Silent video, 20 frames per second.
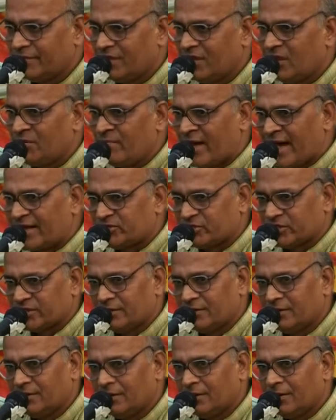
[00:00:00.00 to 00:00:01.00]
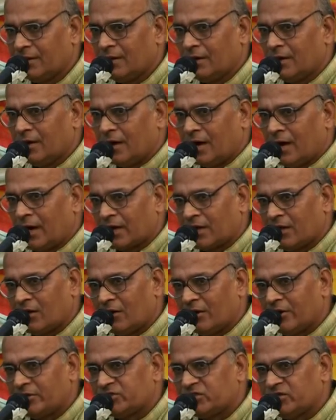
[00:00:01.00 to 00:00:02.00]
Imagine
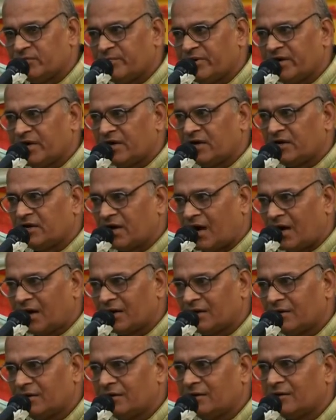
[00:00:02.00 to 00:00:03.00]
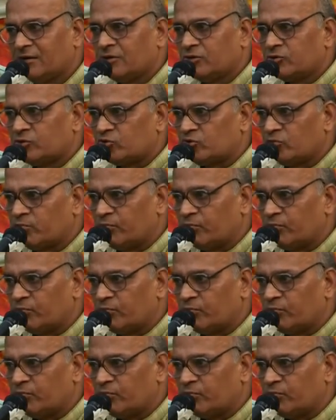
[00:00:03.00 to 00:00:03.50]
archaeology being done through